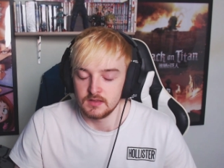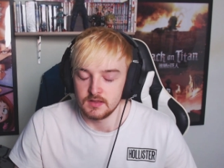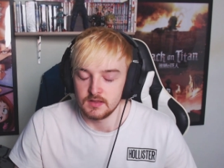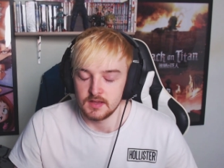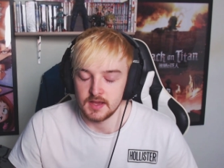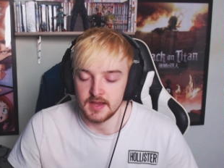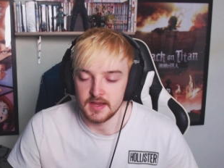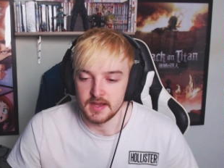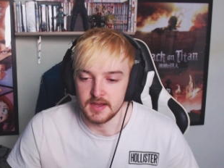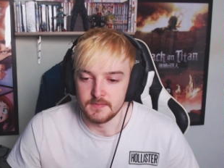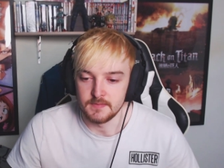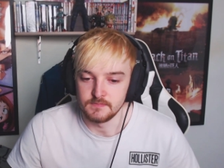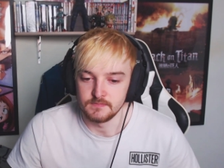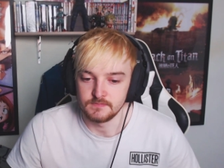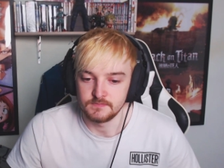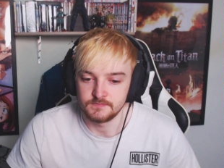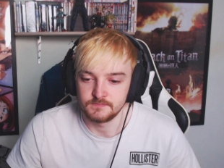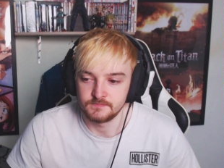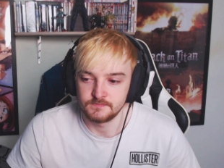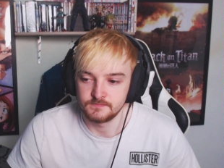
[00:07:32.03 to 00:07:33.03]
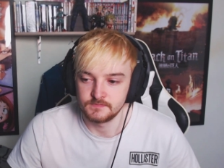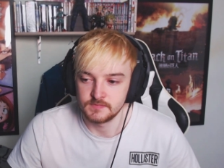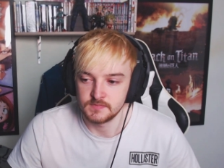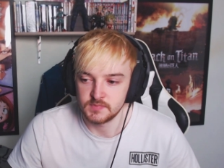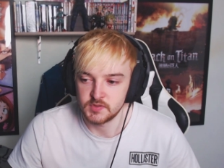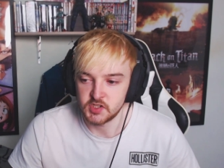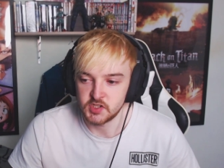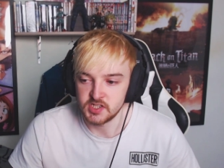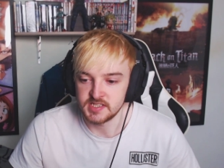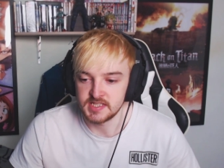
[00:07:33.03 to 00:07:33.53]
um,
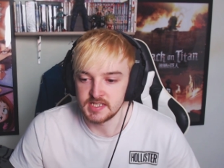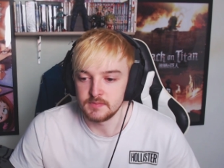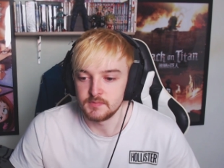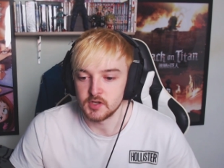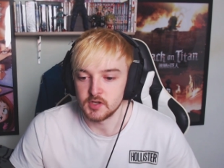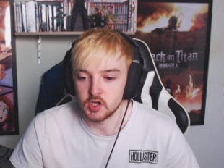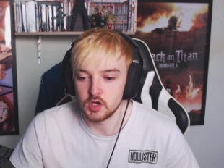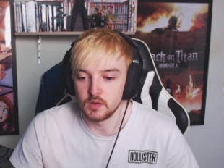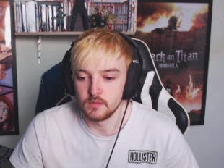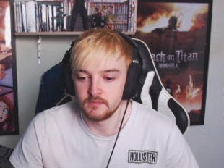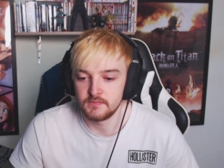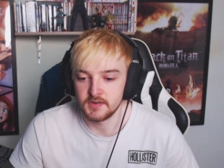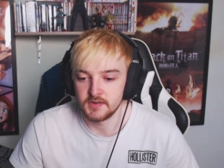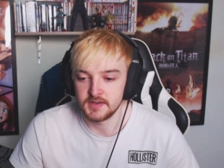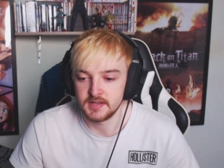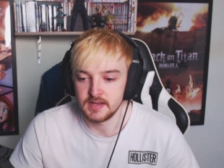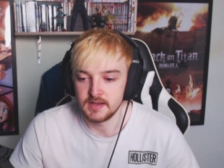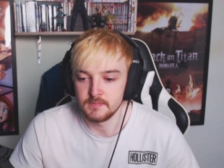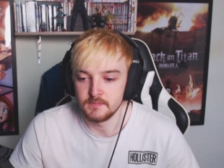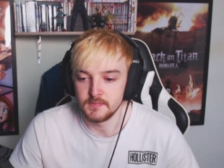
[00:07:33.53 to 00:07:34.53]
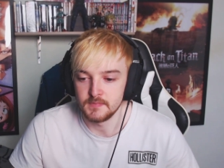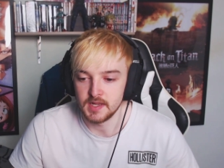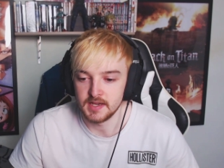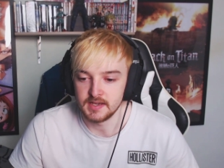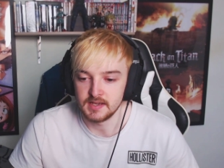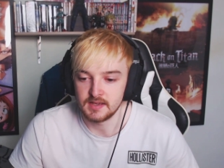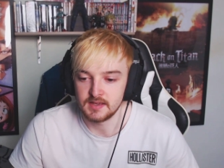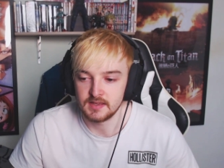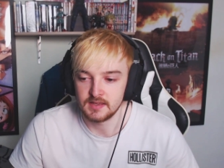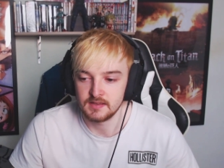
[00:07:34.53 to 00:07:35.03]
she seemed to comfort him,
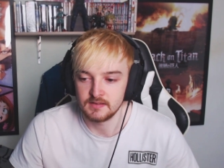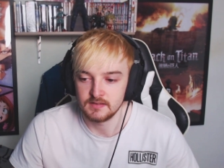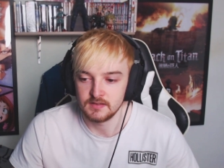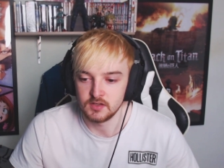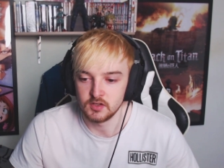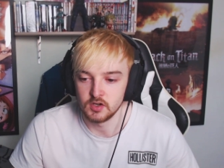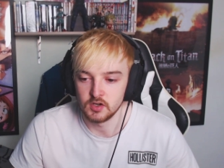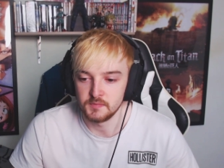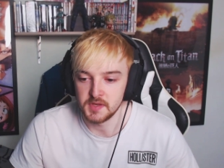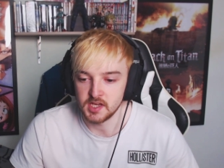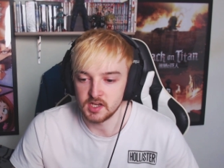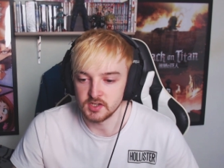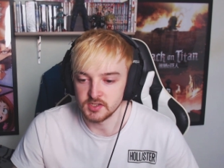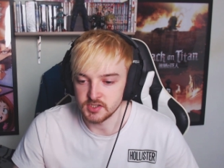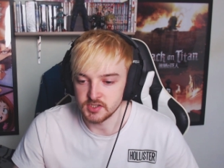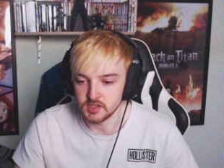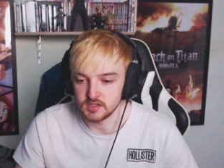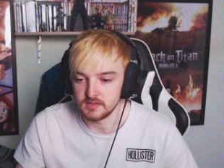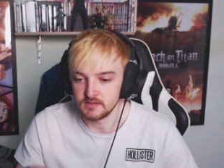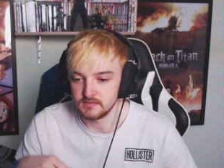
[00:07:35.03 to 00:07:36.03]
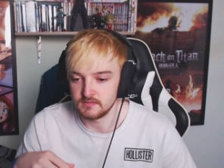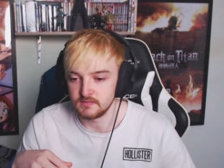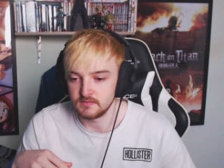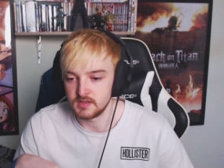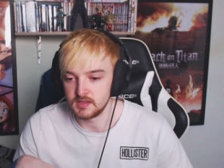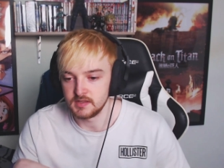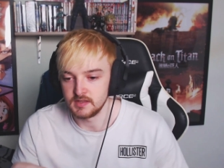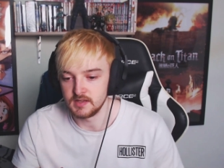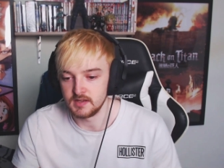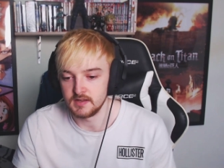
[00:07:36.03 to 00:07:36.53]
like, you know what I mean, because
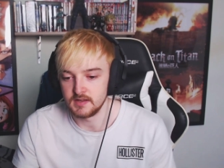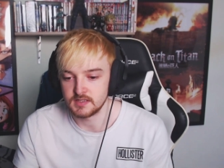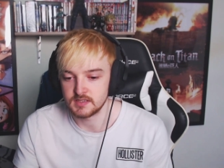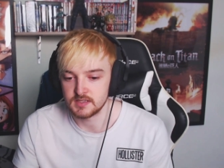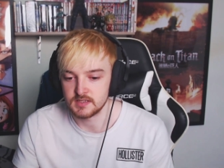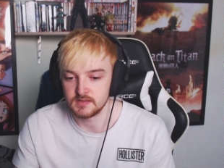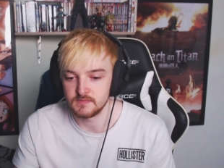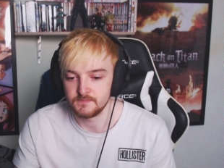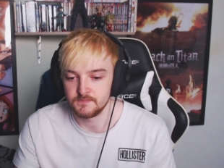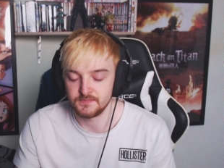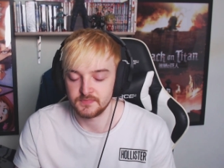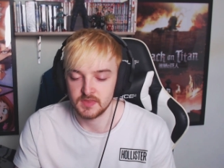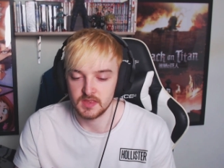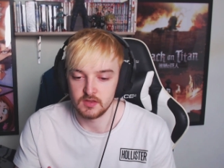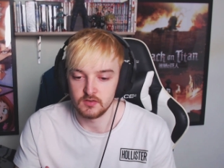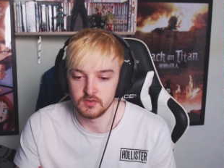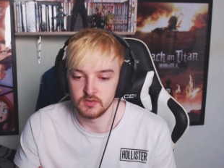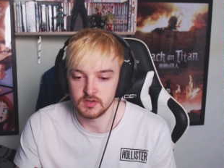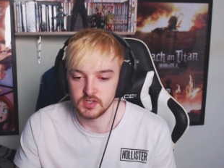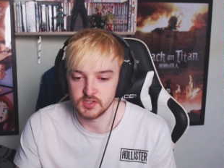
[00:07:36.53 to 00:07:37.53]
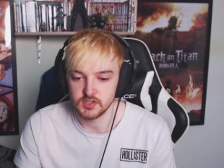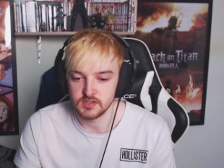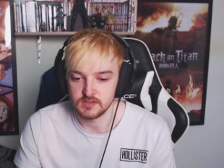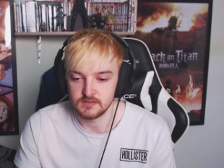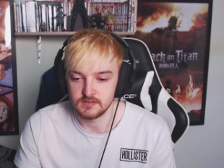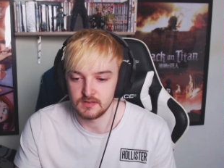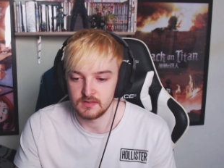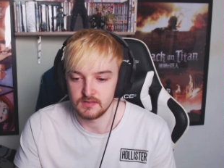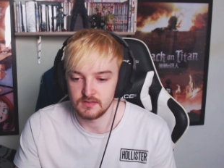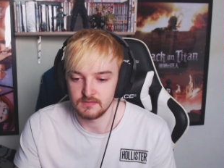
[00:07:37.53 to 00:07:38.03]
it's, you know, because
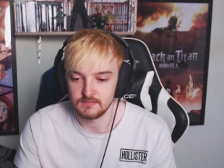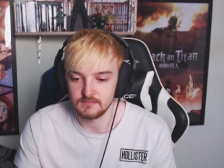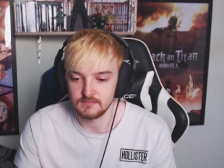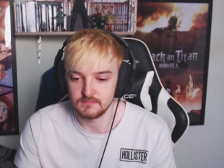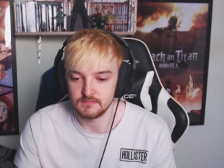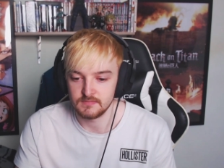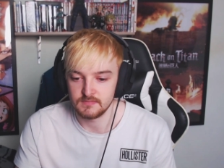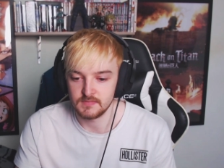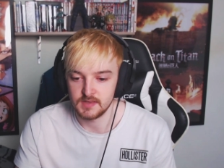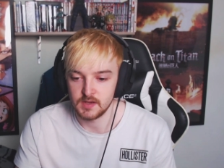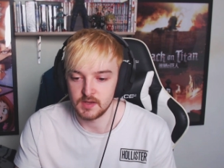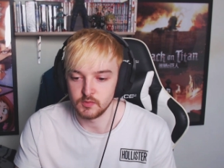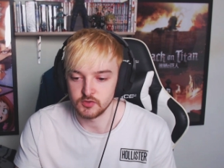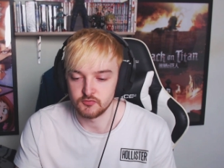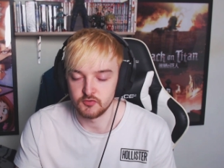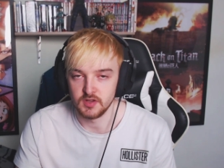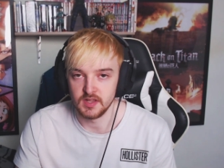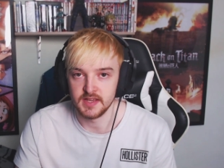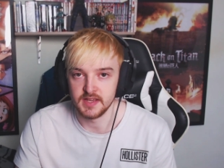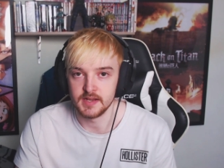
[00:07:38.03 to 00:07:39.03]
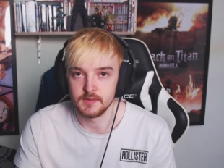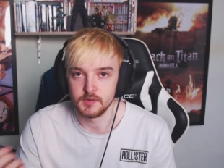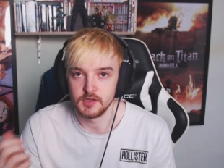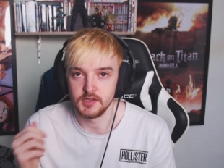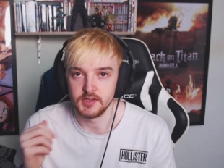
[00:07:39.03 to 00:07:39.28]
it was relatable